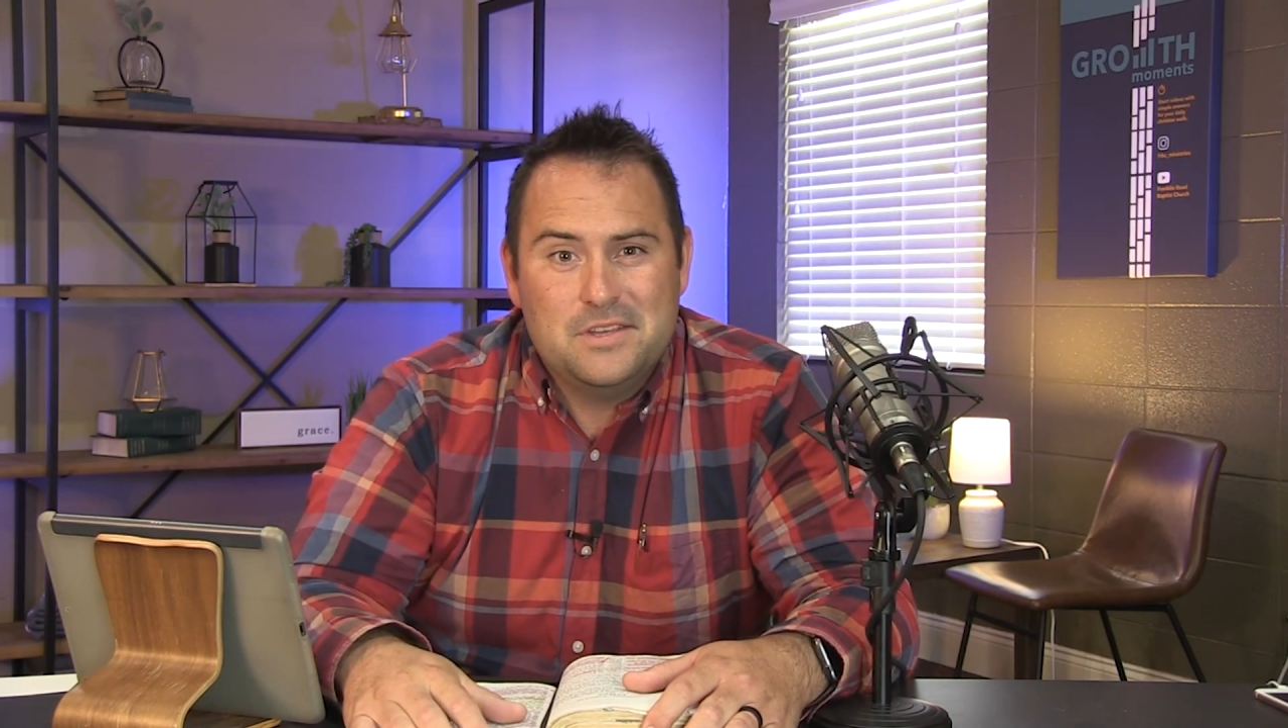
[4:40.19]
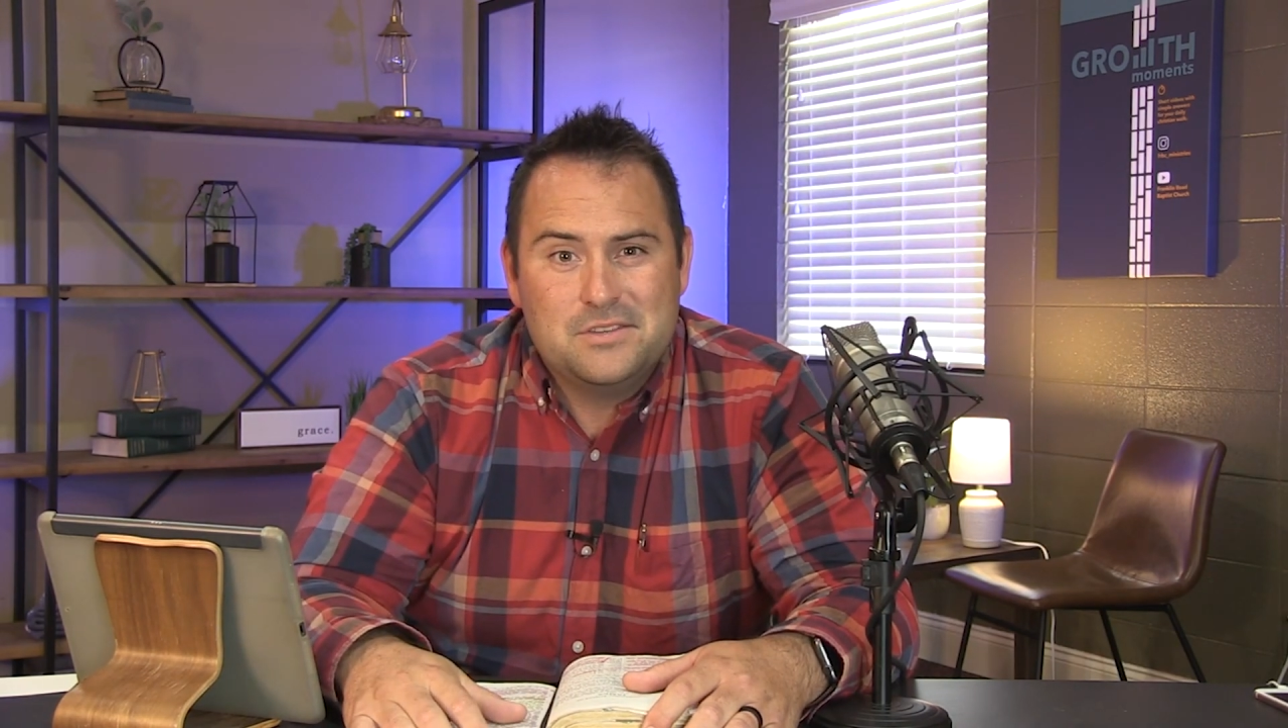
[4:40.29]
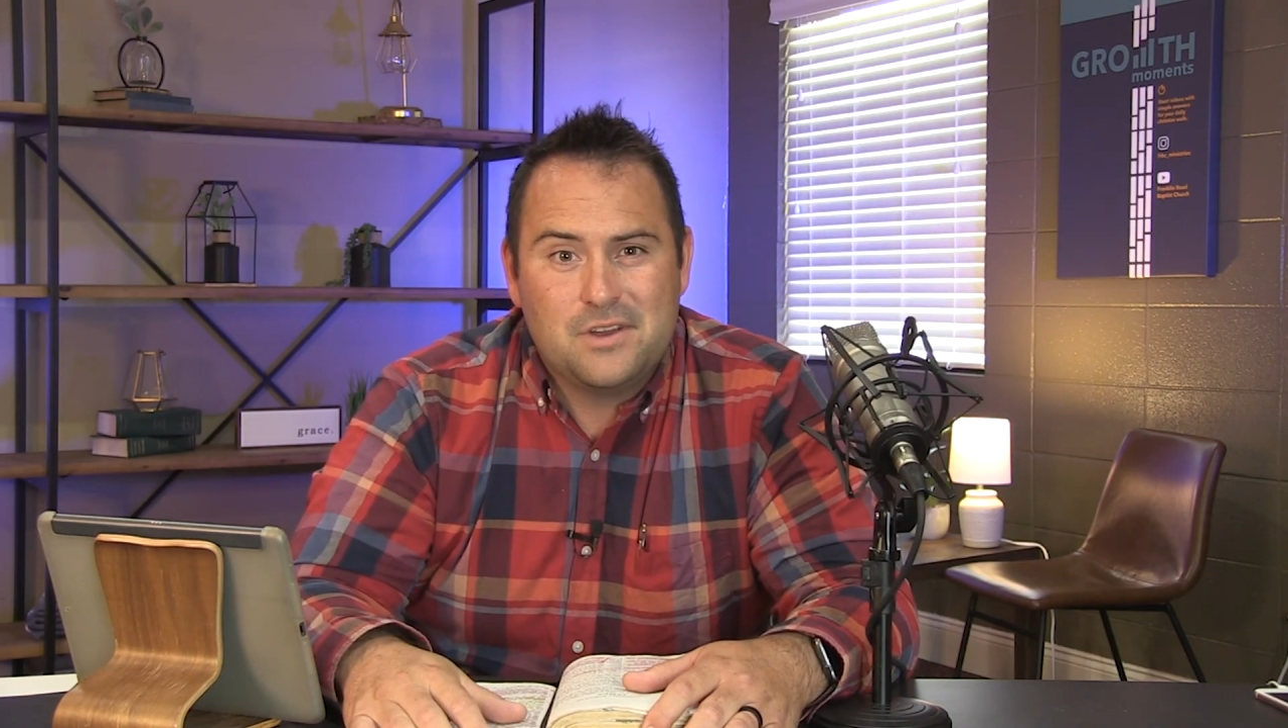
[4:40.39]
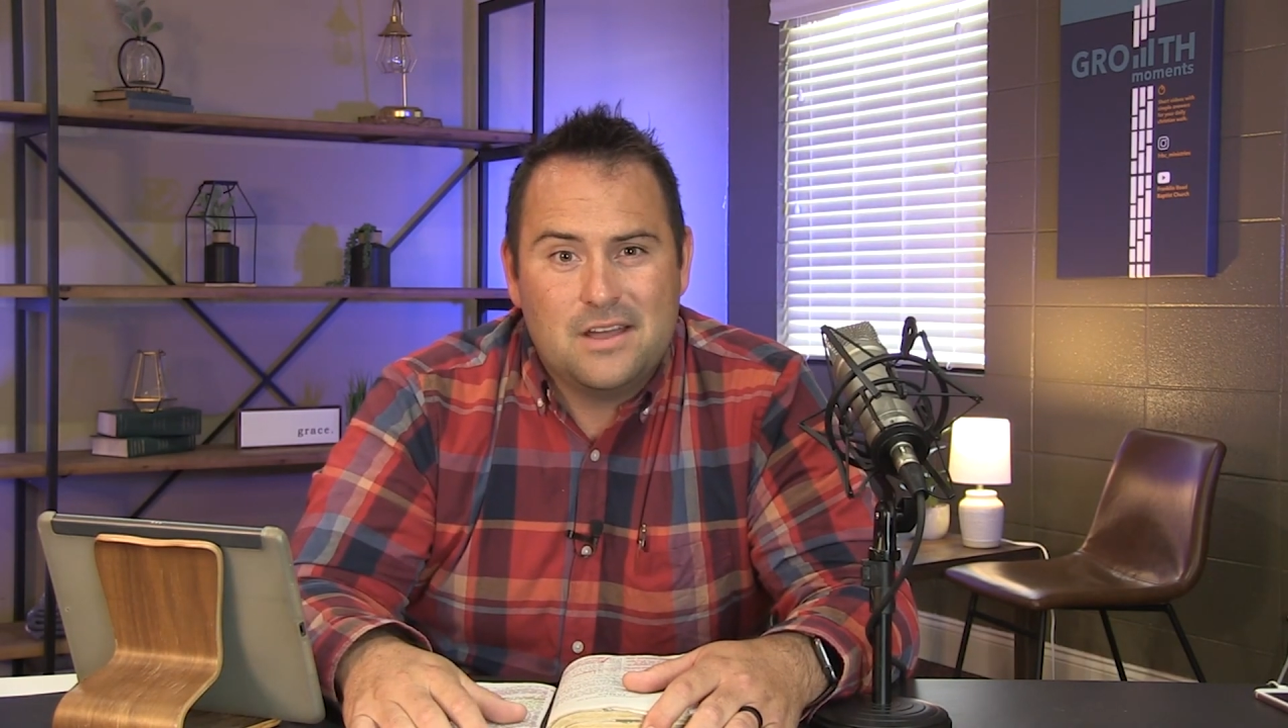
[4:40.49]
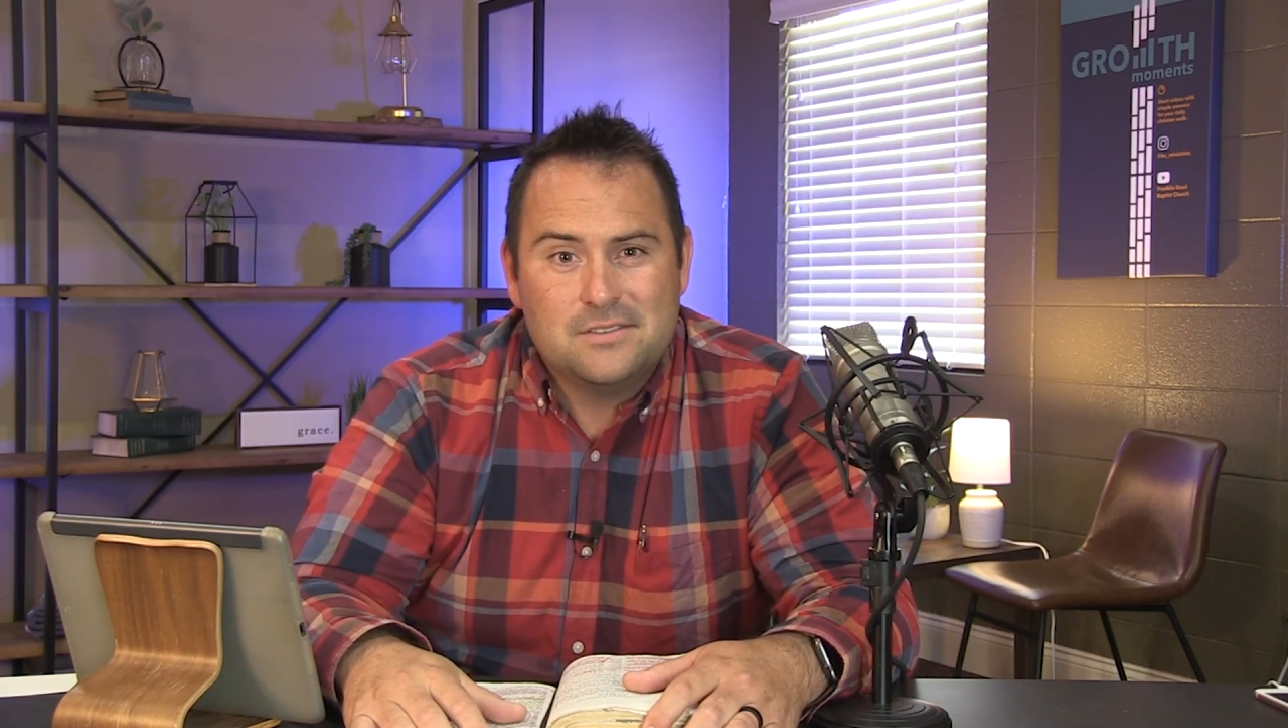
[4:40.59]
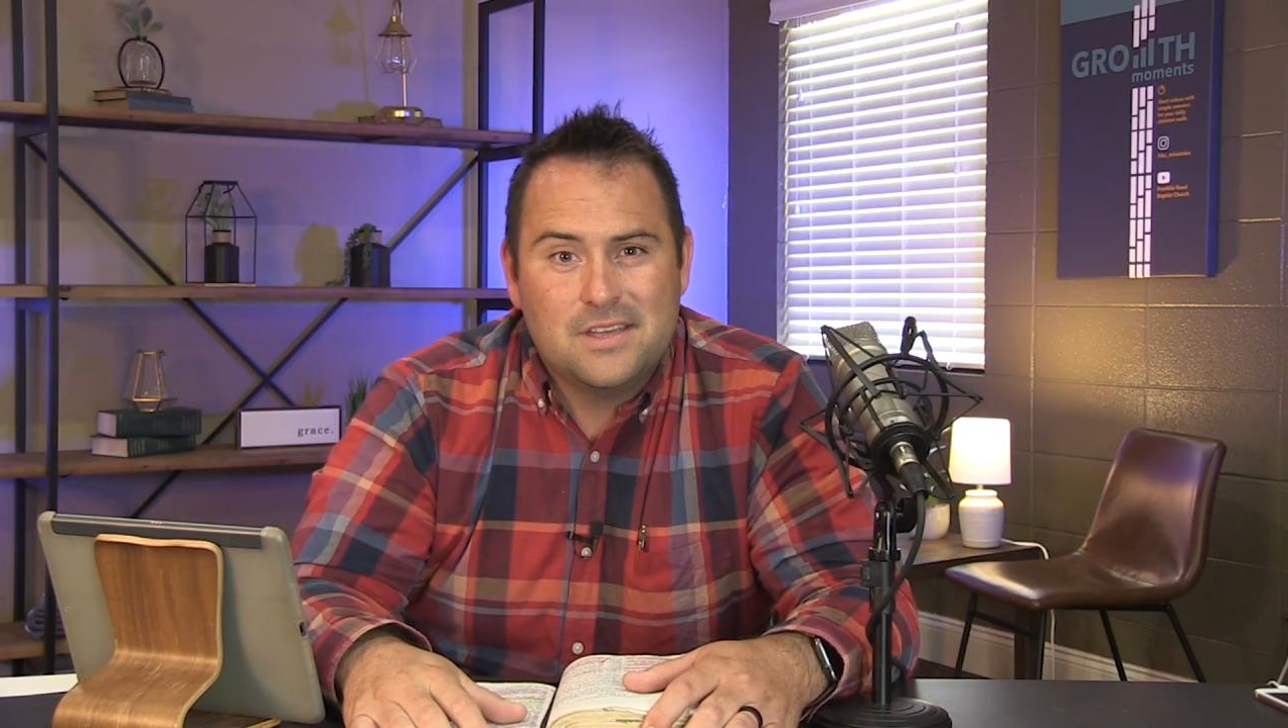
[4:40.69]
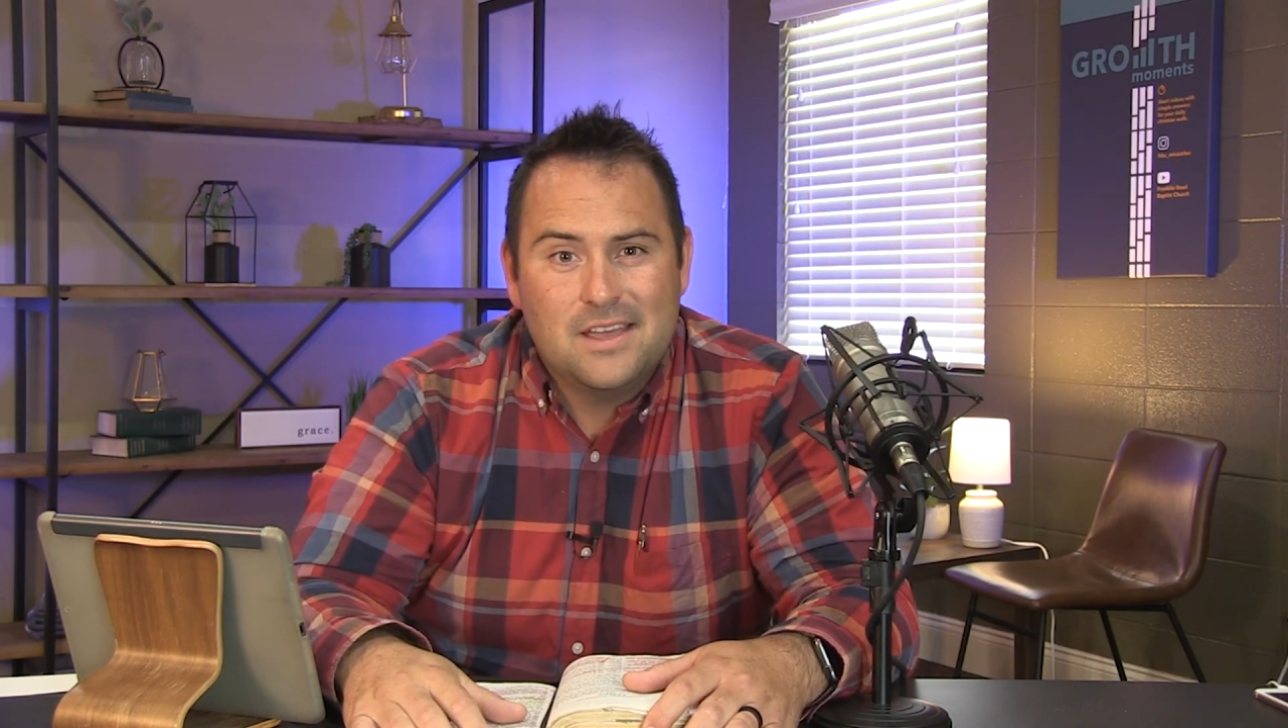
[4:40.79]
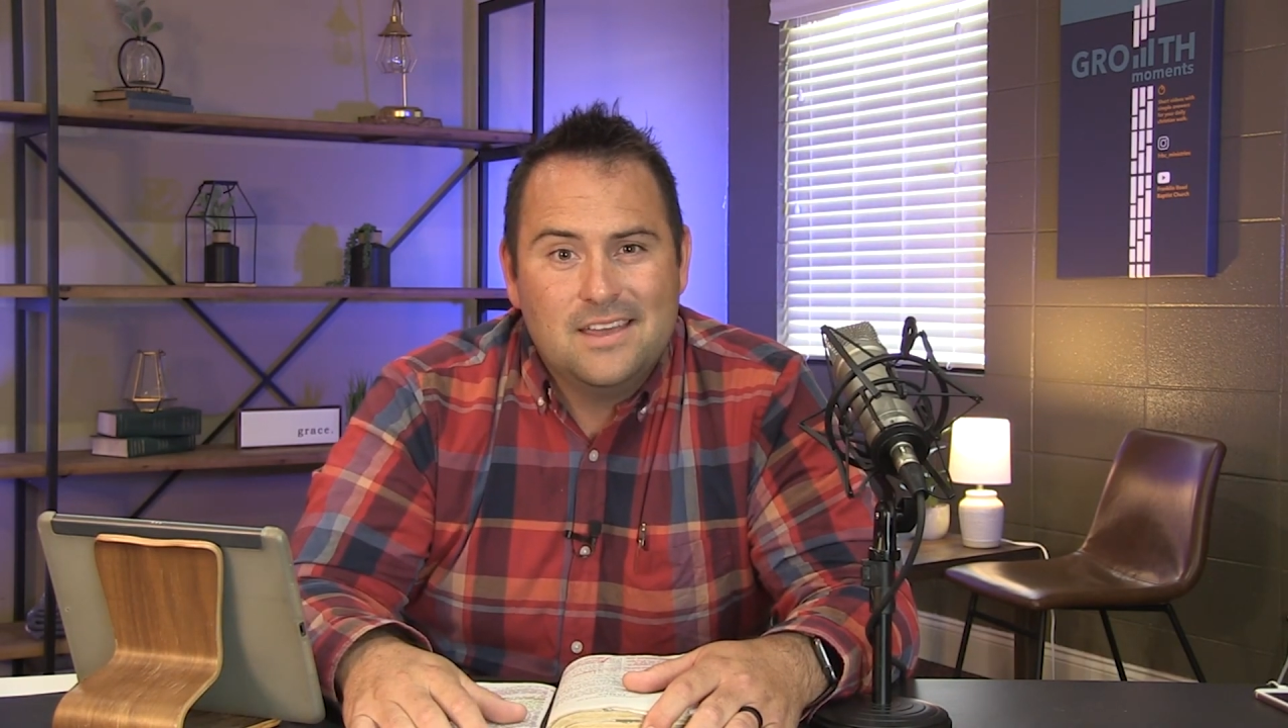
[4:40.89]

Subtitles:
these trials.